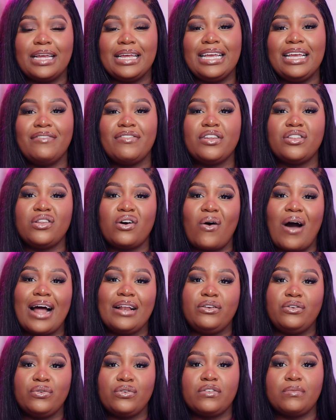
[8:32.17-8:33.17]
even though I
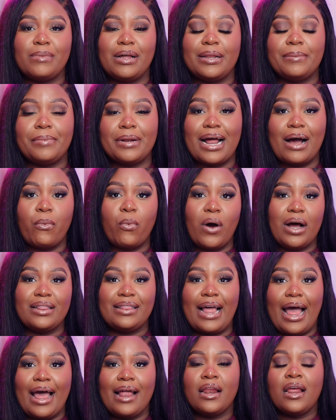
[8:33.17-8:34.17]
do smell it, but I
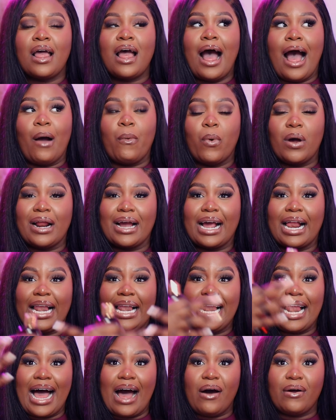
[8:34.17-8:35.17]
want a
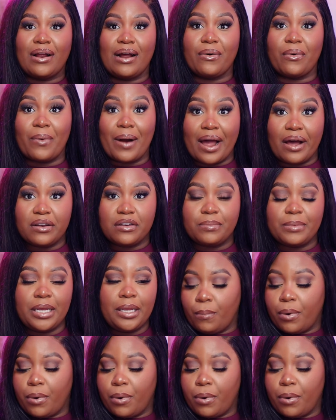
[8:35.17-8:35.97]
cloud around me.